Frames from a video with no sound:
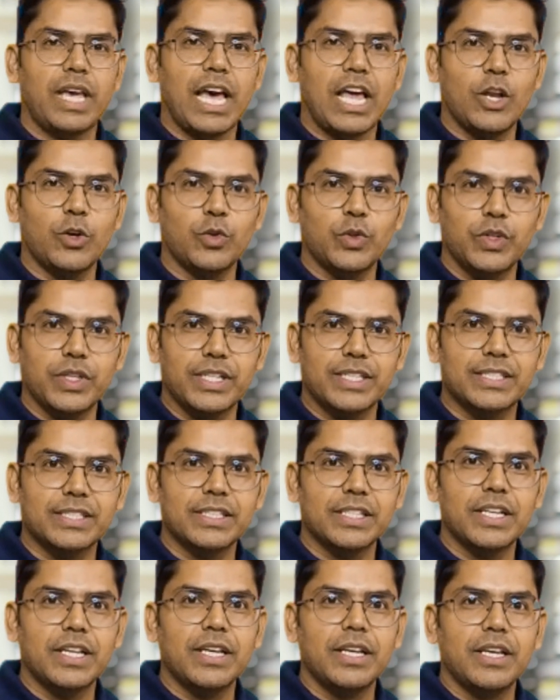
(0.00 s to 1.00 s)
Hello
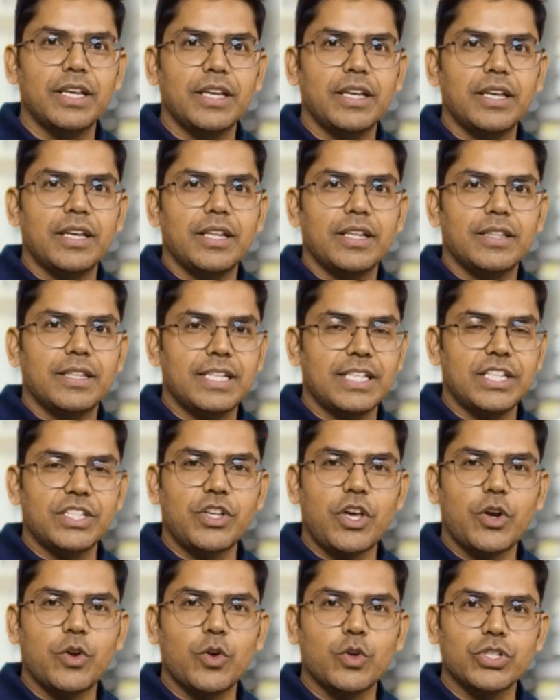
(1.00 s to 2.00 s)
viewers, this
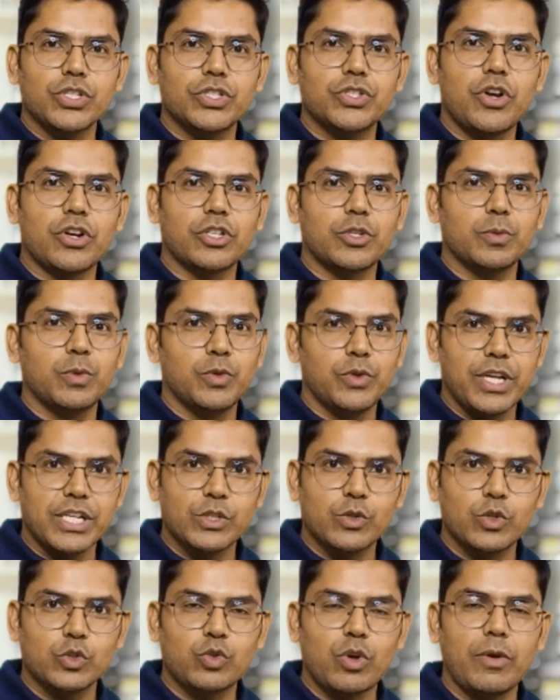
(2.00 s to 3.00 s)
is your host Dr.
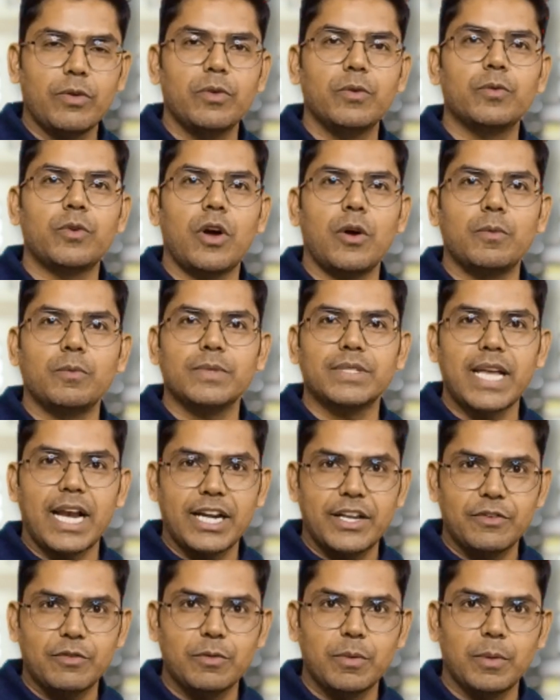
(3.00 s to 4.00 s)
Bhuvanesh Goswami from
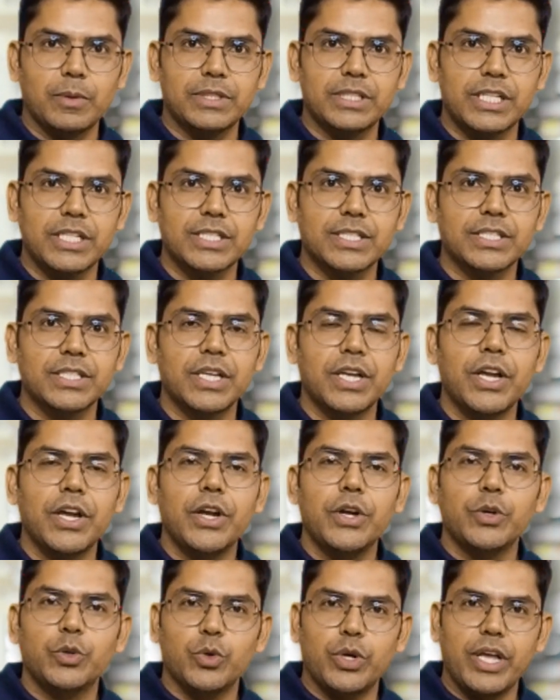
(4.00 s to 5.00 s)
Scientific Publishers.
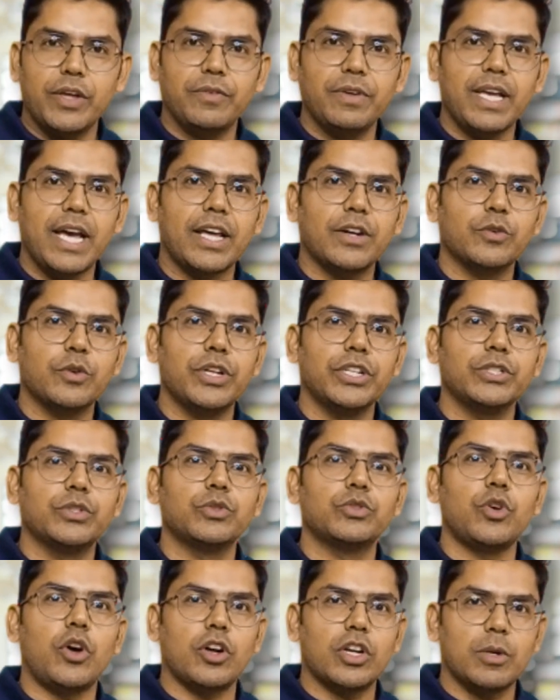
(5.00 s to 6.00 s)
Today we are going
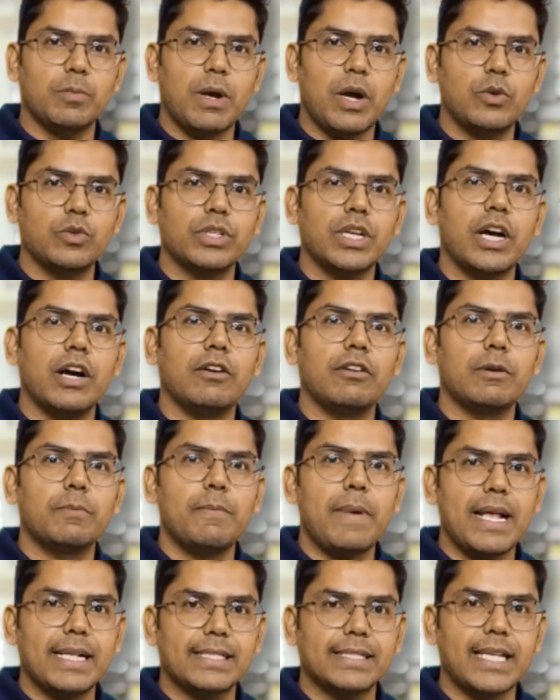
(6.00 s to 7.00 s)
to talk about our
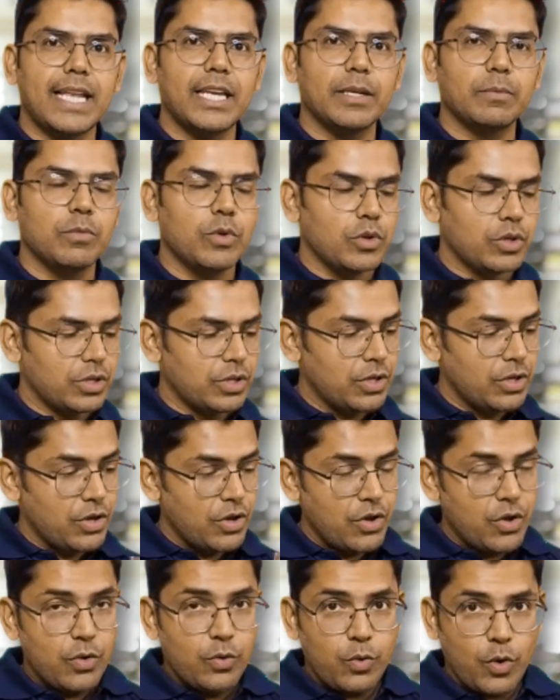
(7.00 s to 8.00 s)
best-selling book,
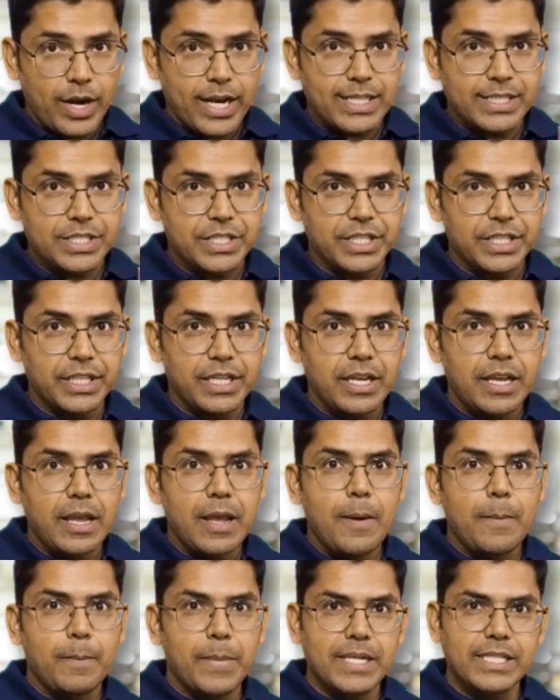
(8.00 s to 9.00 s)
Forestry
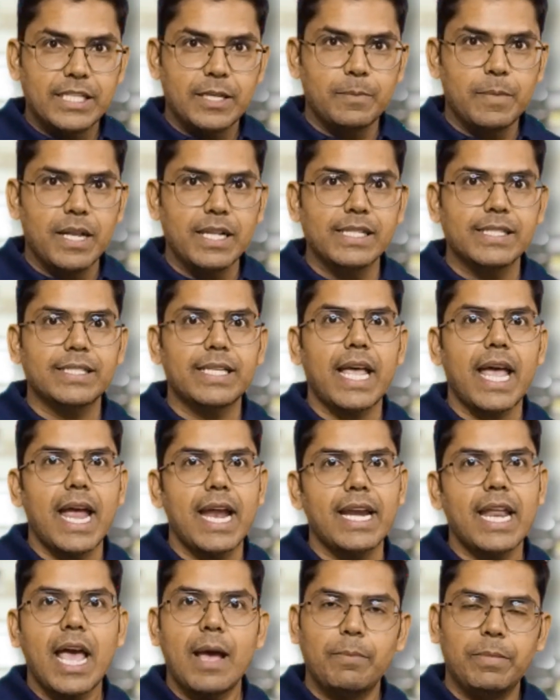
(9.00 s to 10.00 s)
Principles
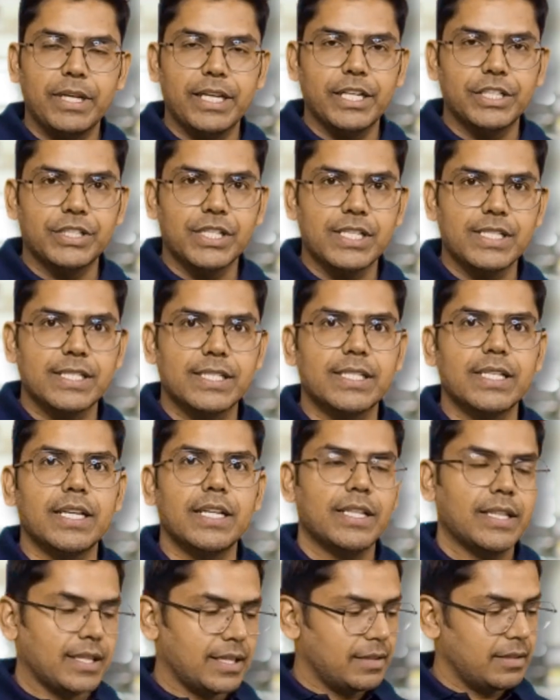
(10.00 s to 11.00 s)
and Applications.
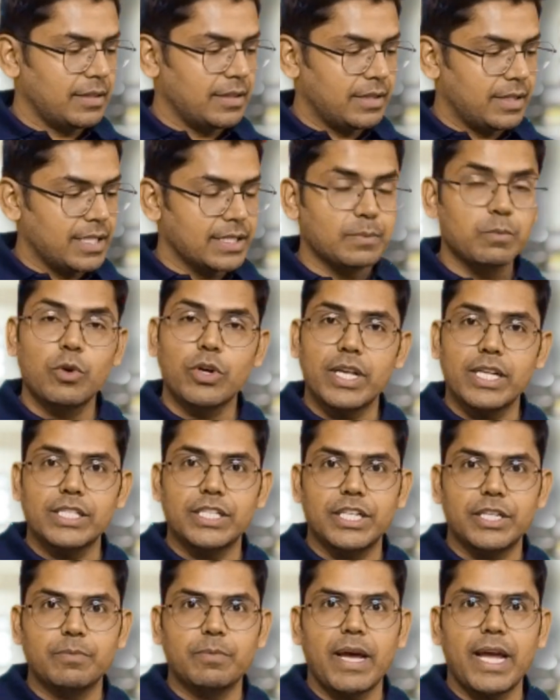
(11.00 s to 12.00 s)
This book
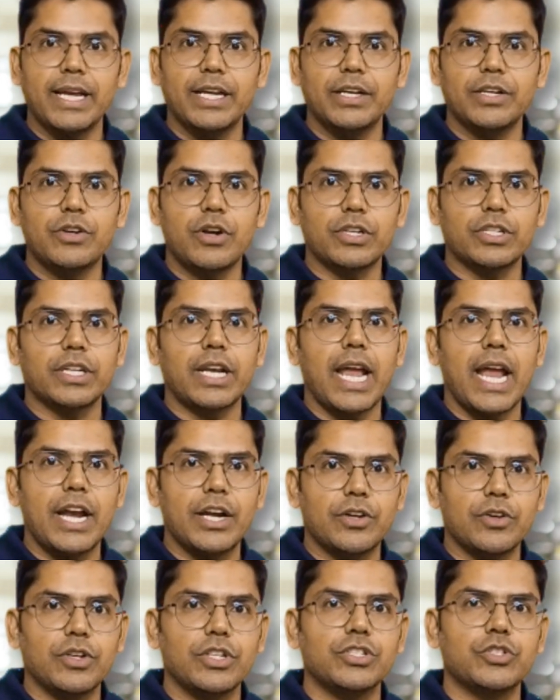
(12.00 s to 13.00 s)
is written by Dr.
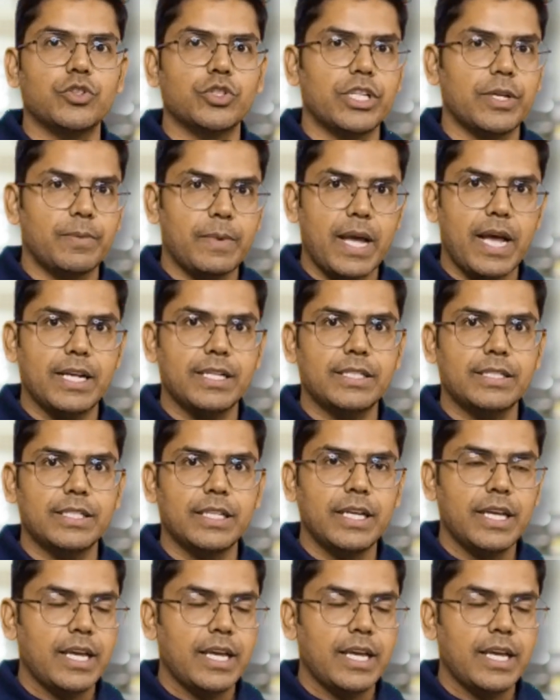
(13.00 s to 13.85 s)
Anthony Joseph Raj,